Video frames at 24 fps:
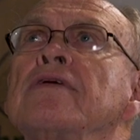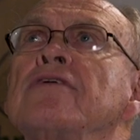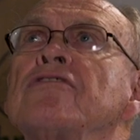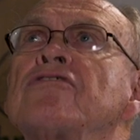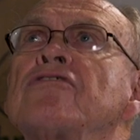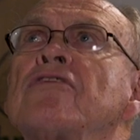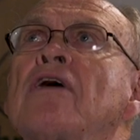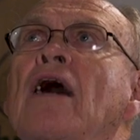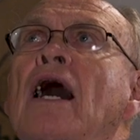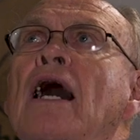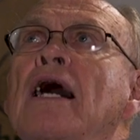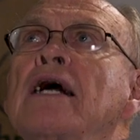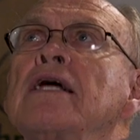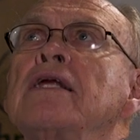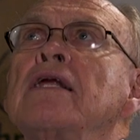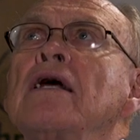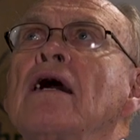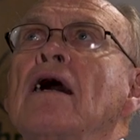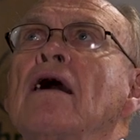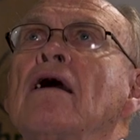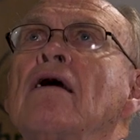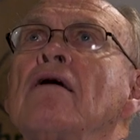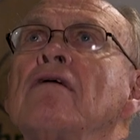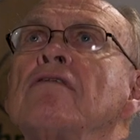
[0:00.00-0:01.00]
this
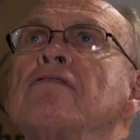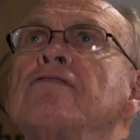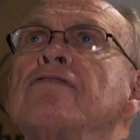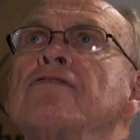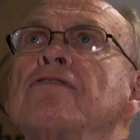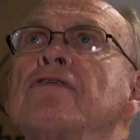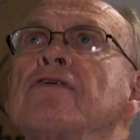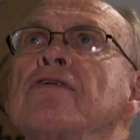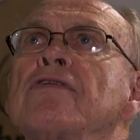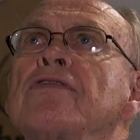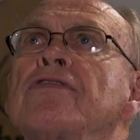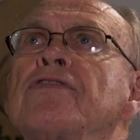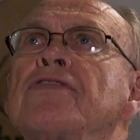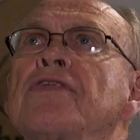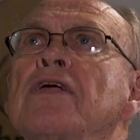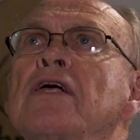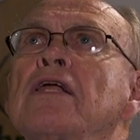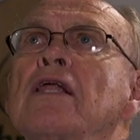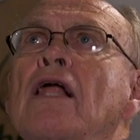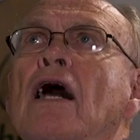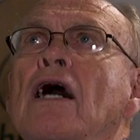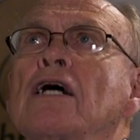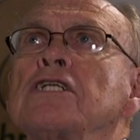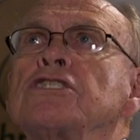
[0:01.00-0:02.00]
kind of
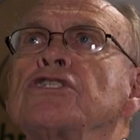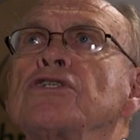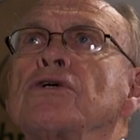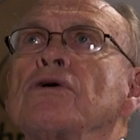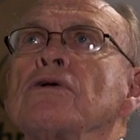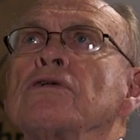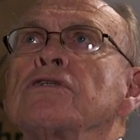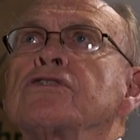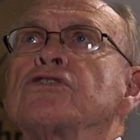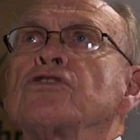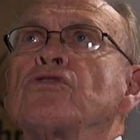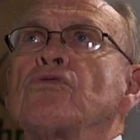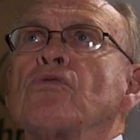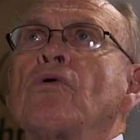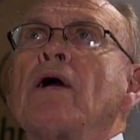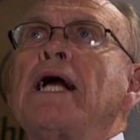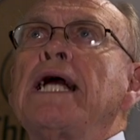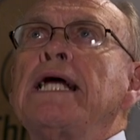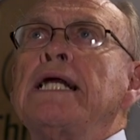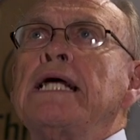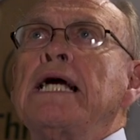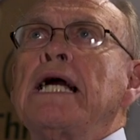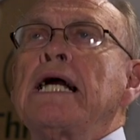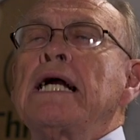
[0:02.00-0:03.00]
theological
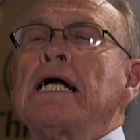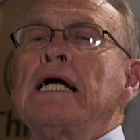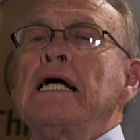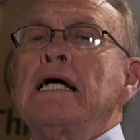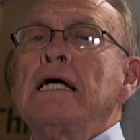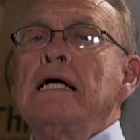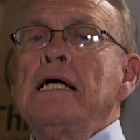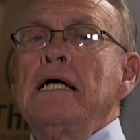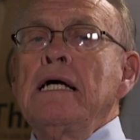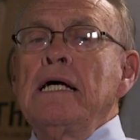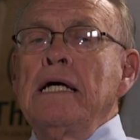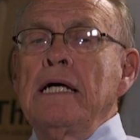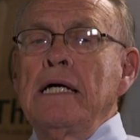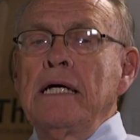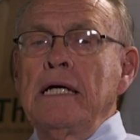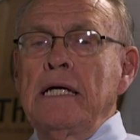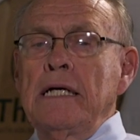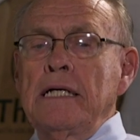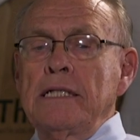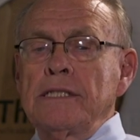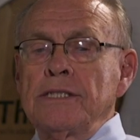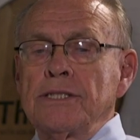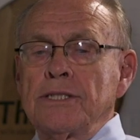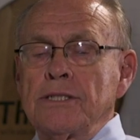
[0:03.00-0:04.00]
training
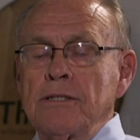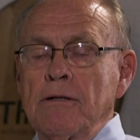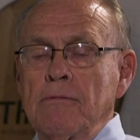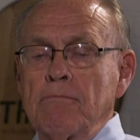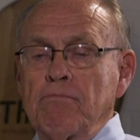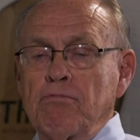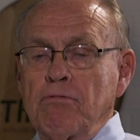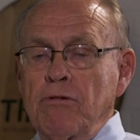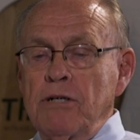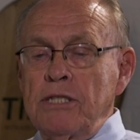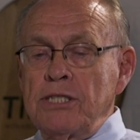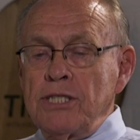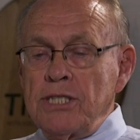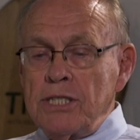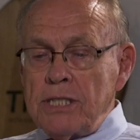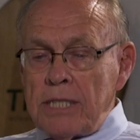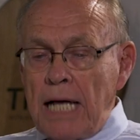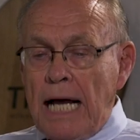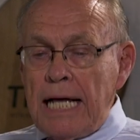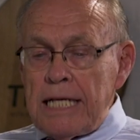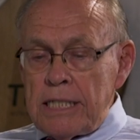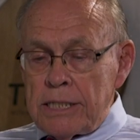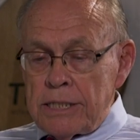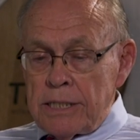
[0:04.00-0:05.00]
is
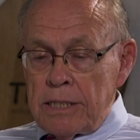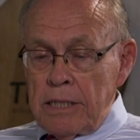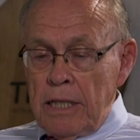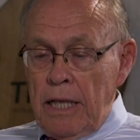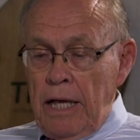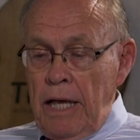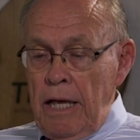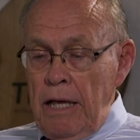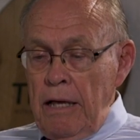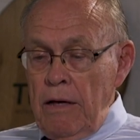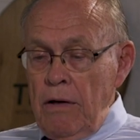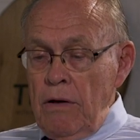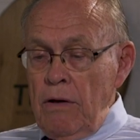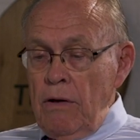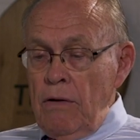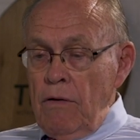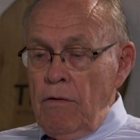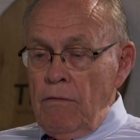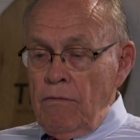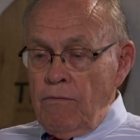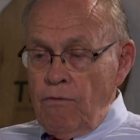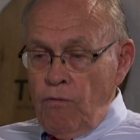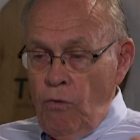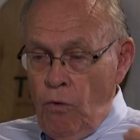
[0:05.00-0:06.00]
precisely
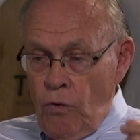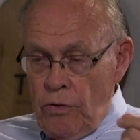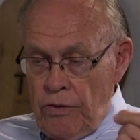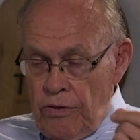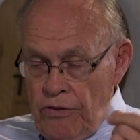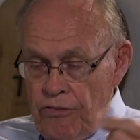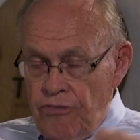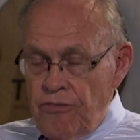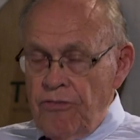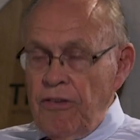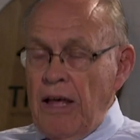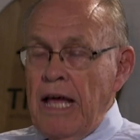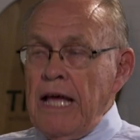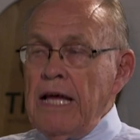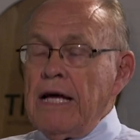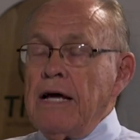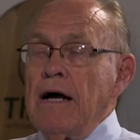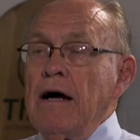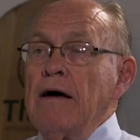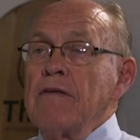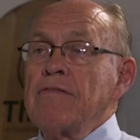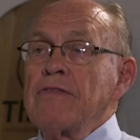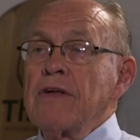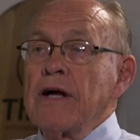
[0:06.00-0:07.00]
for the
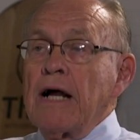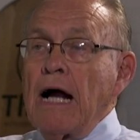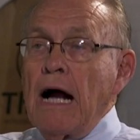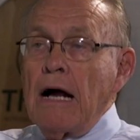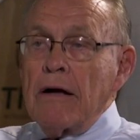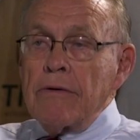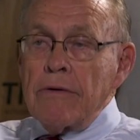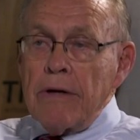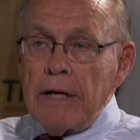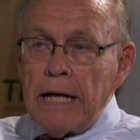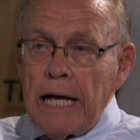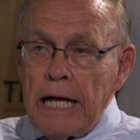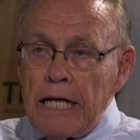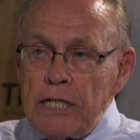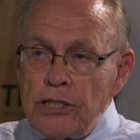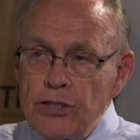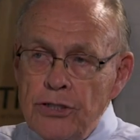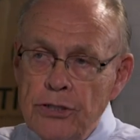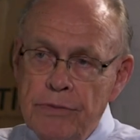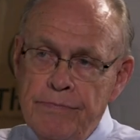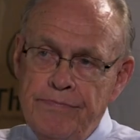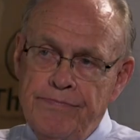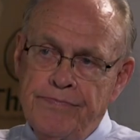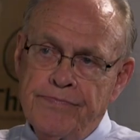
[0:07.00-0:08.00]
sake of the
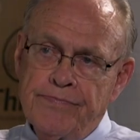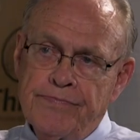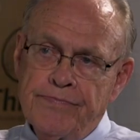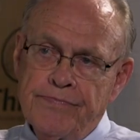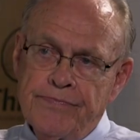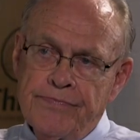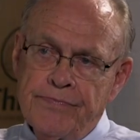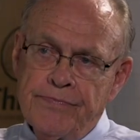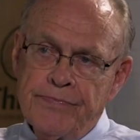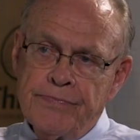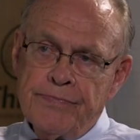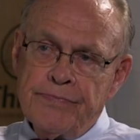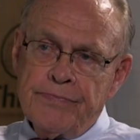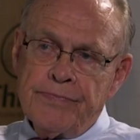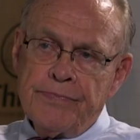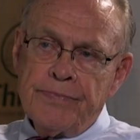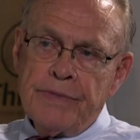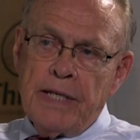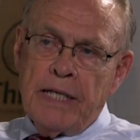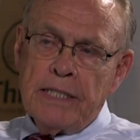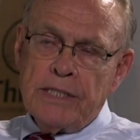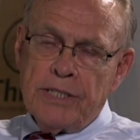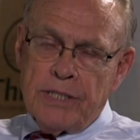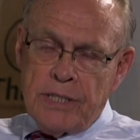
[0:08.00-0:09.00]
congregation. Right.
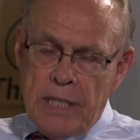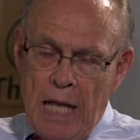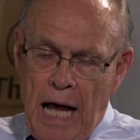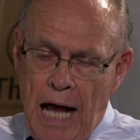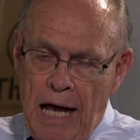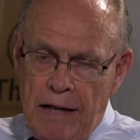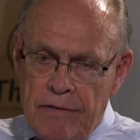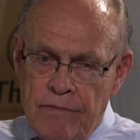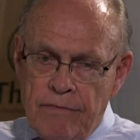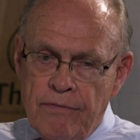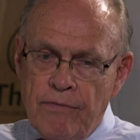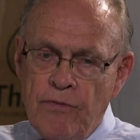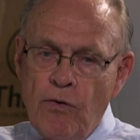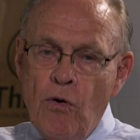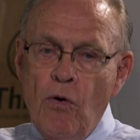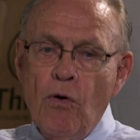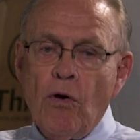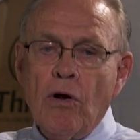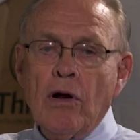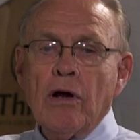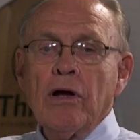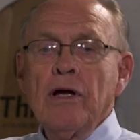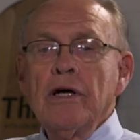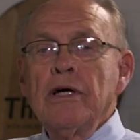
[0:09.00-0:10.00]
It's not
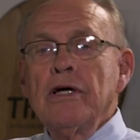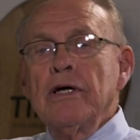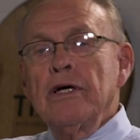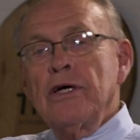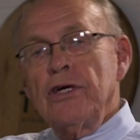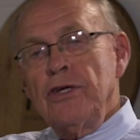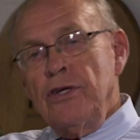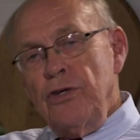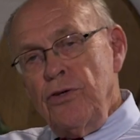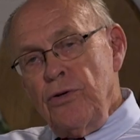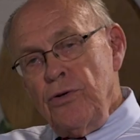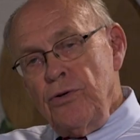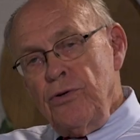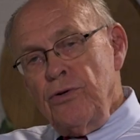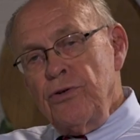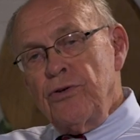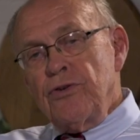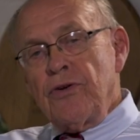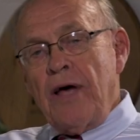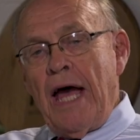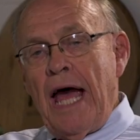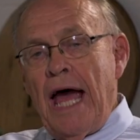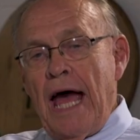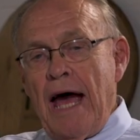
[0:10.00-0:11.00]
for you
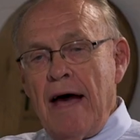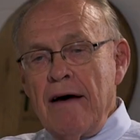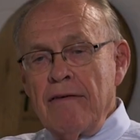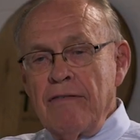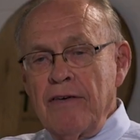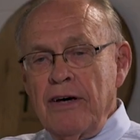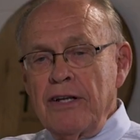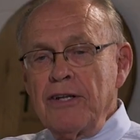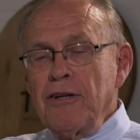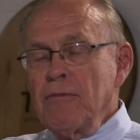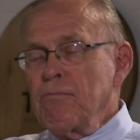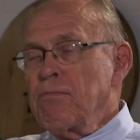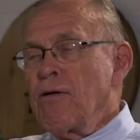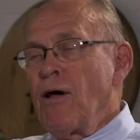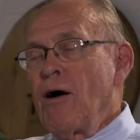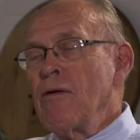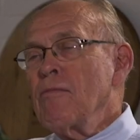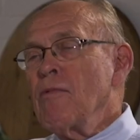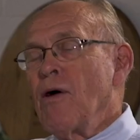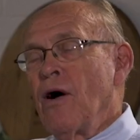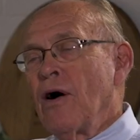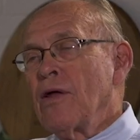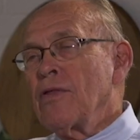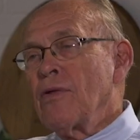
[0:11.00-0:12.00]
to have a
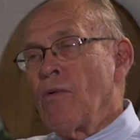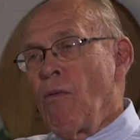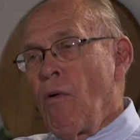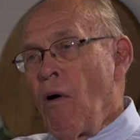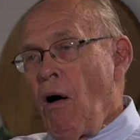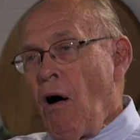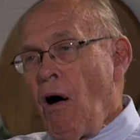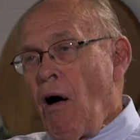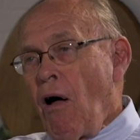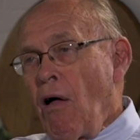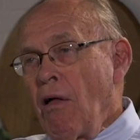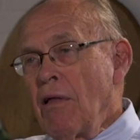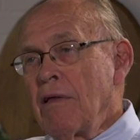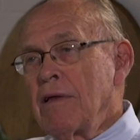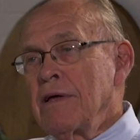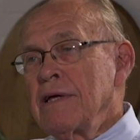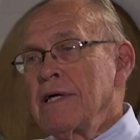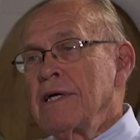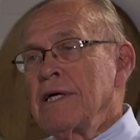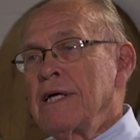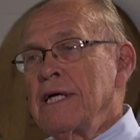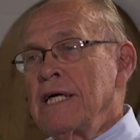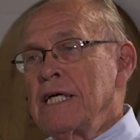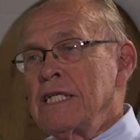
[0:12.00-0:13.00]
diploma on the wall,
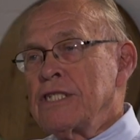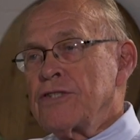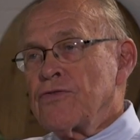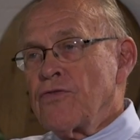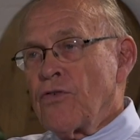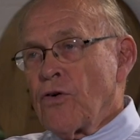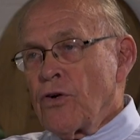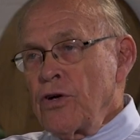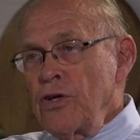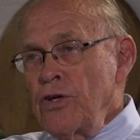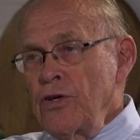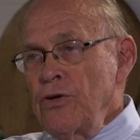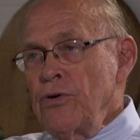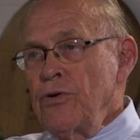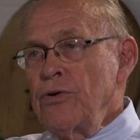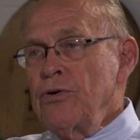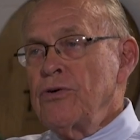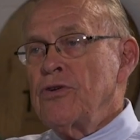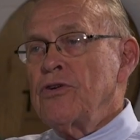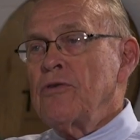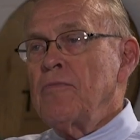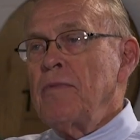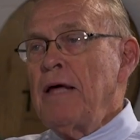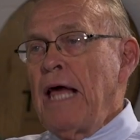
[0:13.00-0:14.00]
it's for
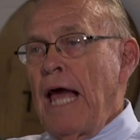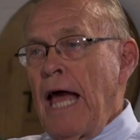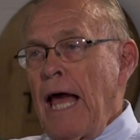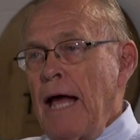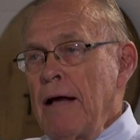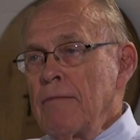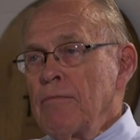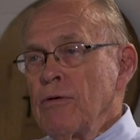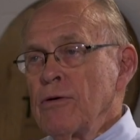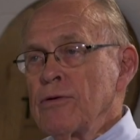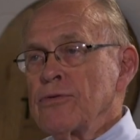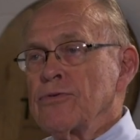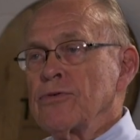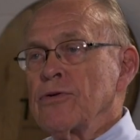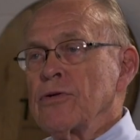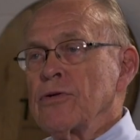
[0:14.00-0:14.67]
you to be able